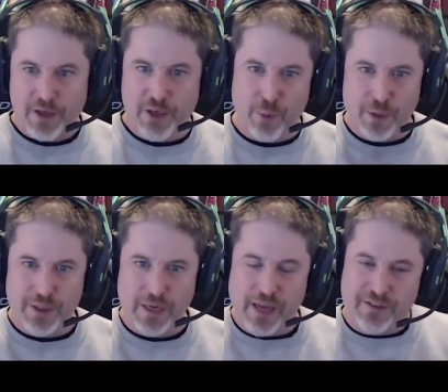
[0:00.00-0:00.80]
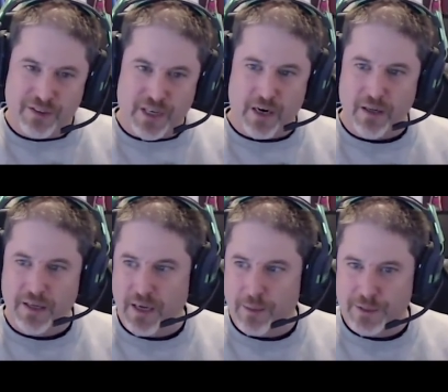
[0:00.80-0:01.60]
you wouldn't
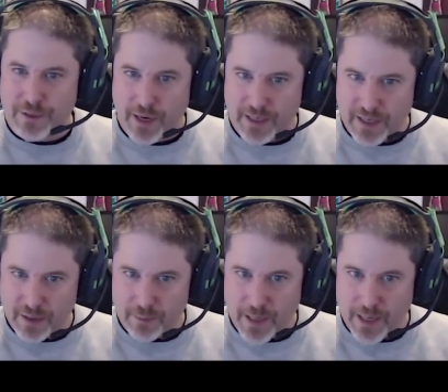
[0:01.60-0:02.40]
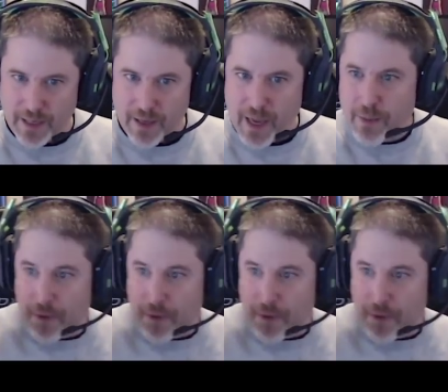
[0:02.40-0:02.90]
necessarily come to try and kill me.